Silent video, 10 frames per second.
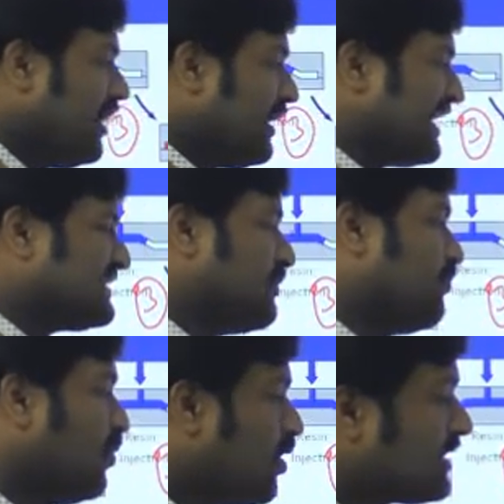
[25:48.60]

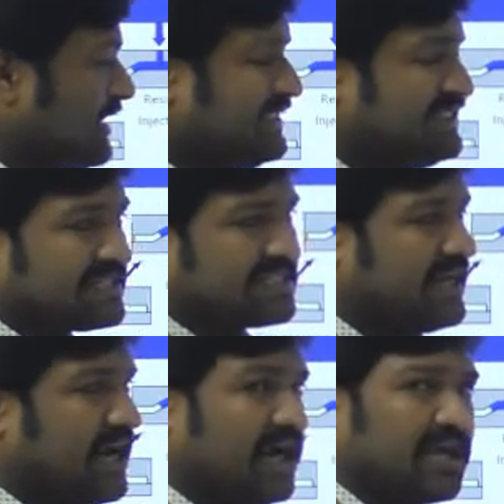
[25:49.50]
Next, both
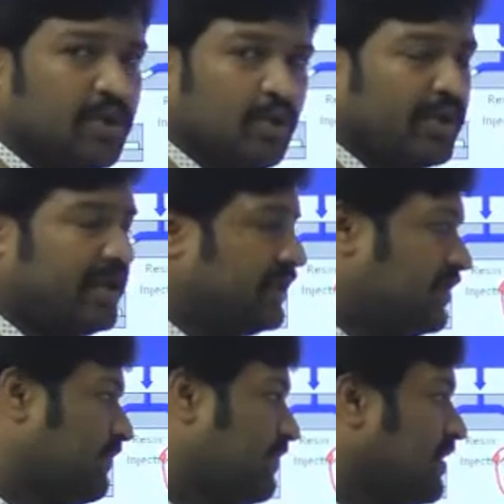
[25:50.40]
injection and
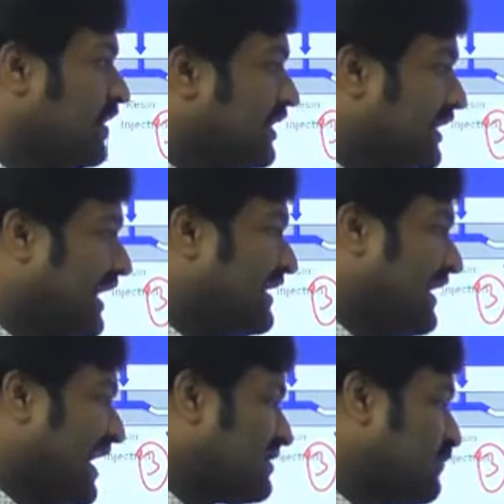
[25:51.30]
curing
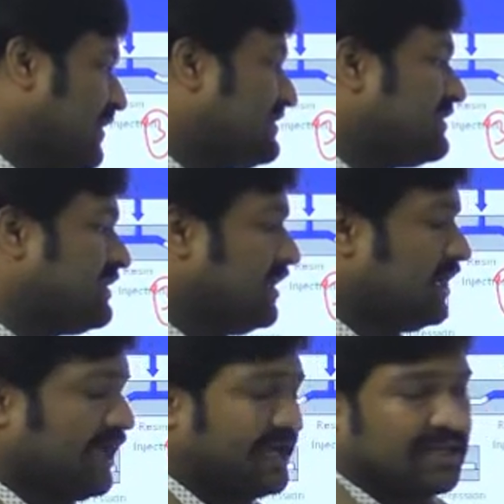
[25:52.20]
can take place
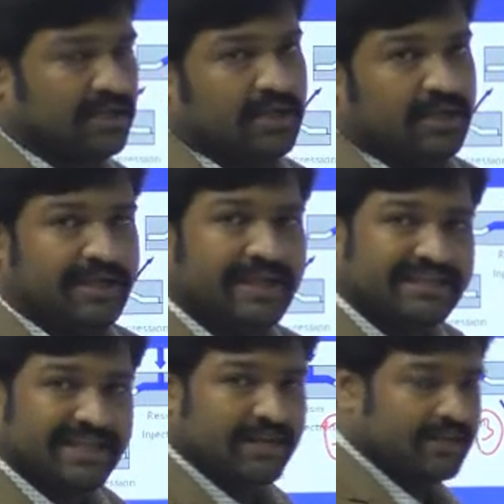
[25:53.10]
at either